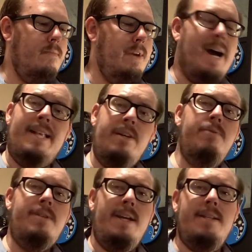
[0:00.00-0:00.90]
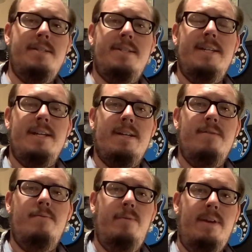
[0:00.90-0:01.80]
I do tend to stick
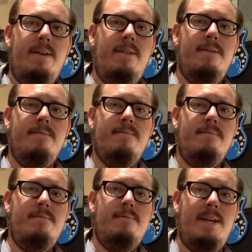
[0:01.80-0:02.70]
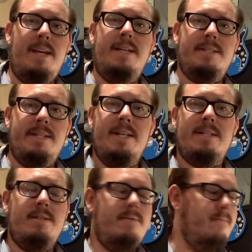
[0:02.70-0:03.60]
with the
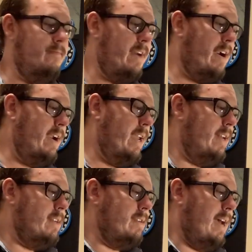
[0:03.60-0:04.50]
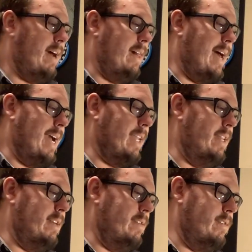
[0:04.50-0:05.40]
E6th variant. I like it.